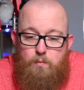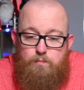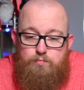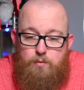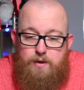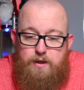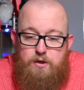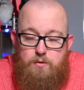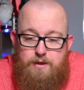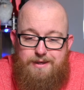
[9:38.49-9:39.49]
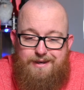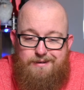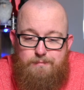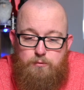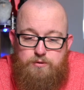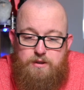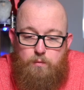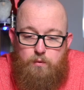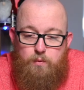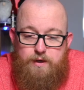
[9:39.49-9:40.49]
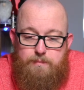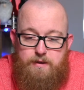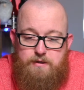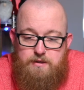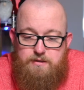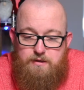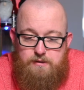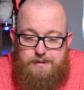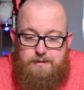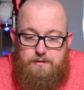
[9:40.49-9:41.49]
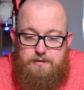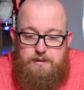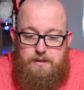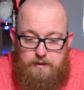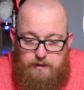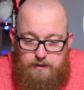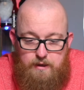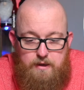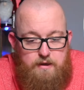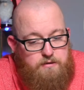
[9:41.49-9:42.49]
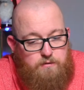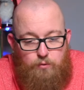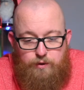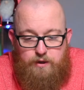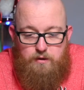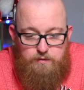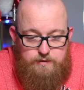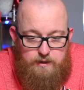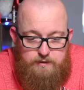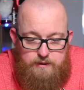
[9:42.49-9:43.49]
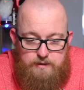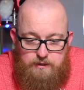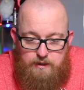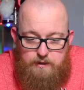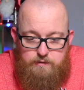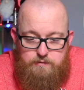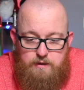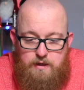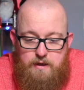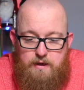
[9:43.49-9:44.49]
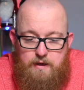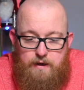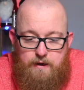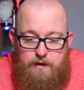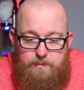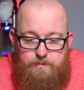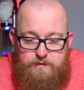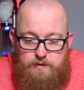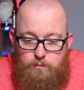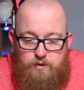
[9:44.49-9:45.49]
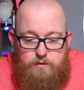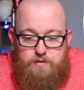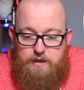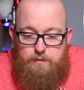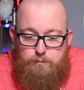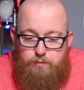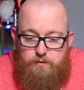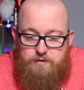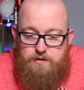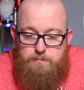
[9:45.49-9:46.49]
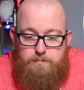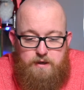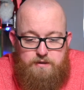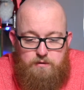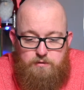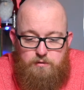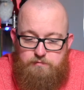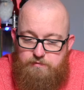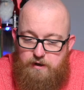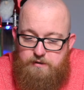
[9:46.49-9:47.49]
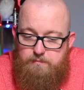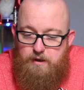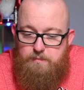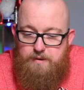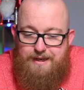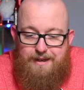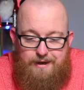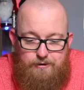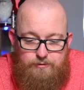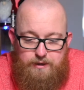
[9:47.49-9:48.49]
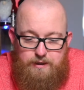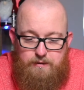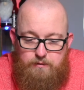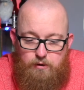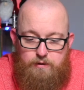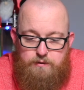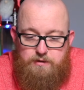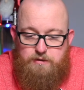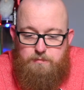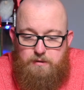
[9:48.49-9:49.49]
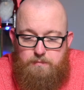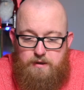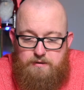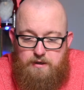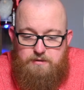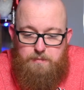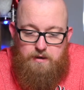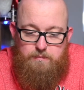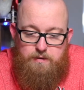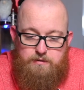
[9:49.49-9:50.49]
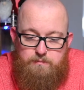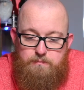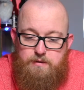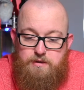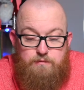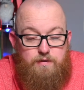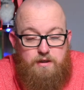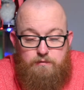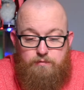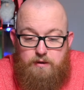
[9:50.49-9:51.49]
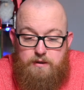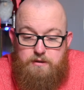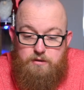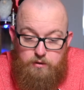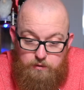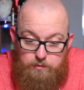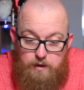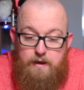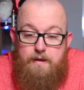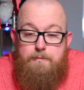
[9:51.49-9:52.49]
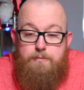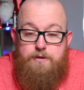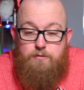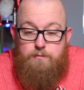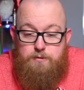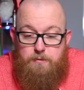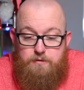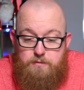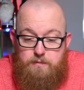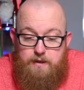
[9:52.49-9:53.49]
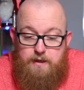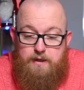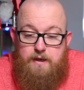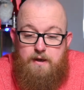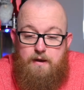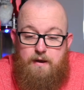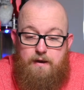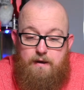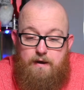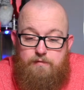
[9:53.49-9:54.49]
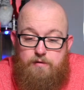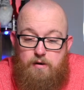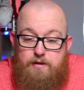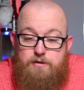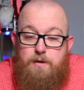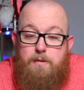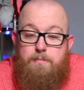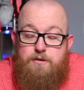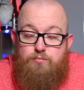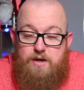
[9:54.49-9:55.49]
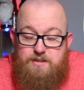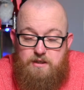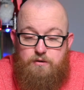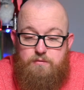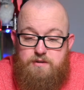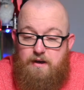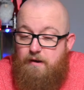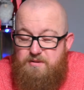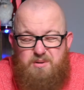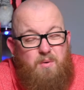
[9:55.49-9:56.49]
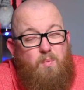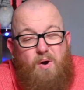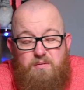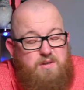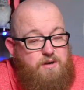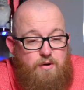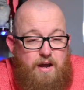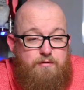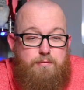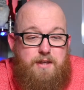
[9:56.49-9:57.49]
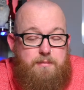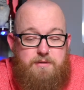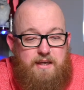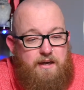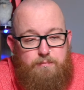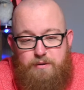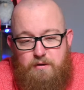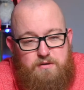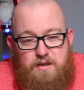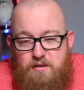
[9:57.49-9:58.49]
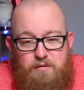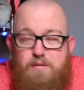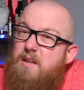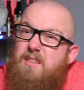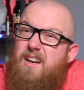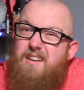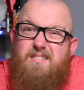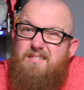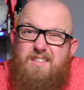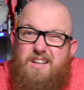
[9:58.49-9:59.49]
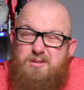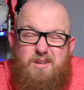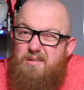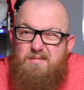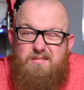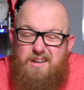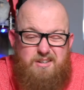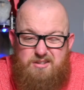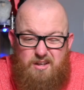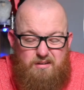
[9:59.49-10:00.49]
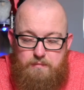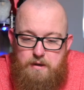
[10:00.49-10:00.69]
brewing unique and multi-award-winning beer since 1999. It's got all their contact details. It said, we don't use animal products in this beer, so it's unfined and may be cloudy. Not only does this make the beer taste better, but it means it's vegan-friendly too. Please drink responsibly. And if you like this beer, please rate it on Untappd. Well, I won't, because I don't have an Untappd account, because I don't need that. I just don't.